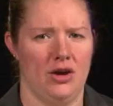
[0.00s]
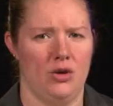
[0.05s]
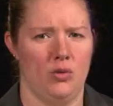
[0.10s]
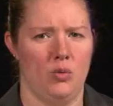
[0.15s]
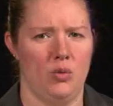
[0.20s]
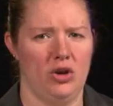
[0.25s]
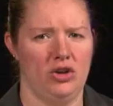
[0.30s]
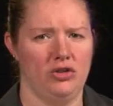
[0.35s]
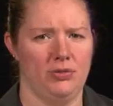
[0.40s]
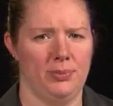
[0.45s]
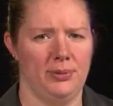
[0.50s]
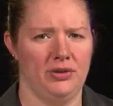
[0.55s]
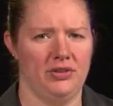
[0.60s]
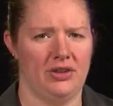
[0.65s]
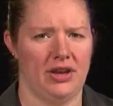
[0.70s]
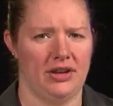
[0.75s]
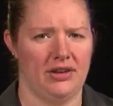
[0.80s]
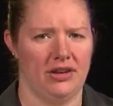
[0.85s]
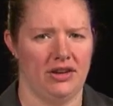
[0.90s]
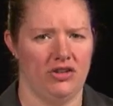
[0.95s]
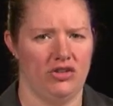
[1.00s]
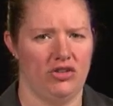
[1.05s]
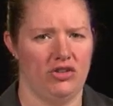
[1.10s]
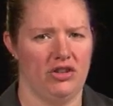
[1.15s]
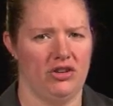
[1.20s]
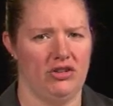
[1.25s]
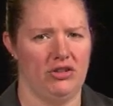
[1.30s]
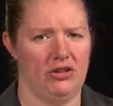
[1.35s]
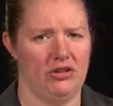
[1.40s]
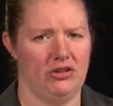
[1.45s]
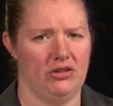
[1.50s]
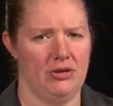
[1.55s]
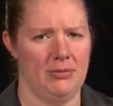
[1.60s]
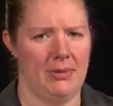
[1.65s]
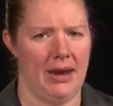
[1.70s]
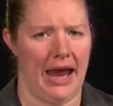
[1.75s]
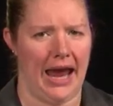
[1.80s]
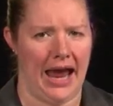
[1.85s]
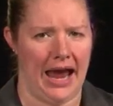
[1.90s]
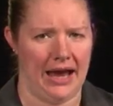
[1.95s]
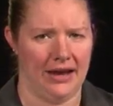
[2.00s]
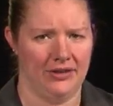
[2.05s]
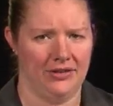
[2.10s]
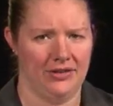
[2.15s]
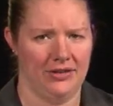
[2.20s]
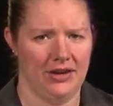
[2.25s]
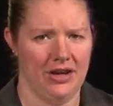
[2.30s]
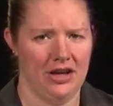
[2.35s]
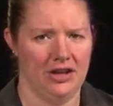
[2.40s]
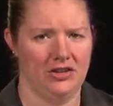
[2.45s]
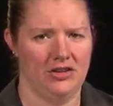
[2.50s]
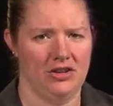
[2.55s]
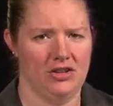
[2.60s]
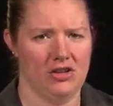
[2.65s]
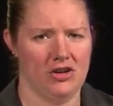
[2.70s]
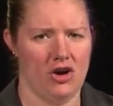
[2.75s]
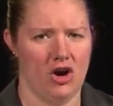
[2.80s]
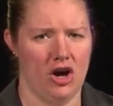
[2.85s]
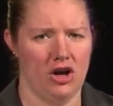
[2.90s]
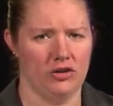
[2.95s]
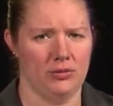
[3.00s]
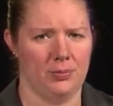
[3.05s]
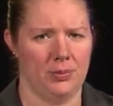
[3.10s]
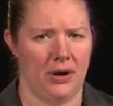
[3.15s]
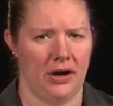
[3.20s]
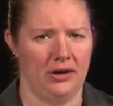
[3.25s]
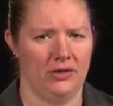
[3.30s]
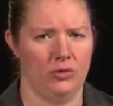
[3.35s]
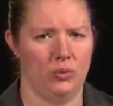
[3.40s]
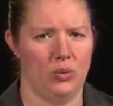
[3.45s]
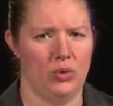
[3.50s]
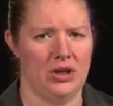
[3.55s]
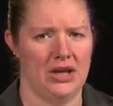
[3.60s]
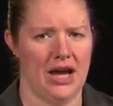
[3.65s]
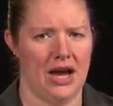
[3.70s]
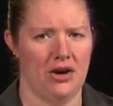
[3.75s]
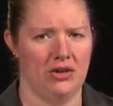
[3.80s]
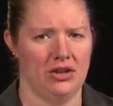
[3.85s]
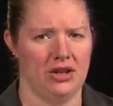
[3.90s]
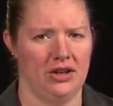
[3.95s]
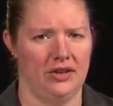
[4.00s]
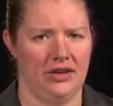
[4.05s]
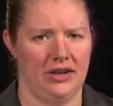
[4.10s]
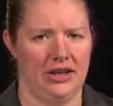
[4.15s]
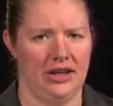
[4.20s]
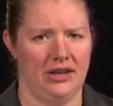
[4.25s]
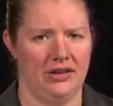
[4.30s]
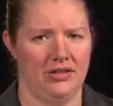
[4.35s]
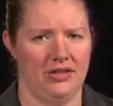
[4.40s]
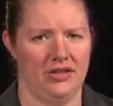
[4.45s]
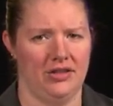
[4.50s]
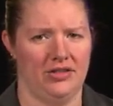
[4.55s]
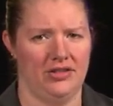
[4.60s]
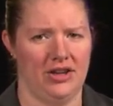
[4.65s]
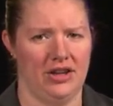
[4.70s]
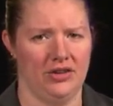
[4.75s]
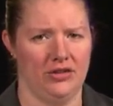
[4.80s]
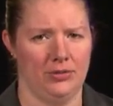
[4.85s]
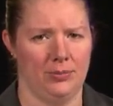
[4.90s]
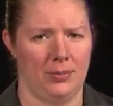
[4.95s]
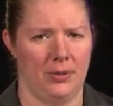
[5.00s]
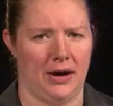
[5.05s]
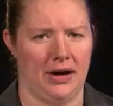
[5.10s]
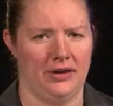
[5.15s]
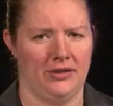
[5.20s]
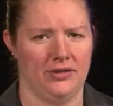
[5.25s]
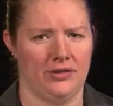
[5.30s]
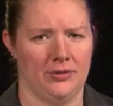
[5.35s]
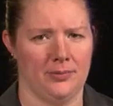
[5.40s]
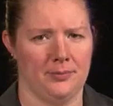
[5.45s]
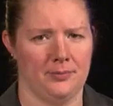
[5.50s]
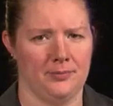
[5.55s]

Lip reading: which percentage the system adds to the cost price when calculating the sales price.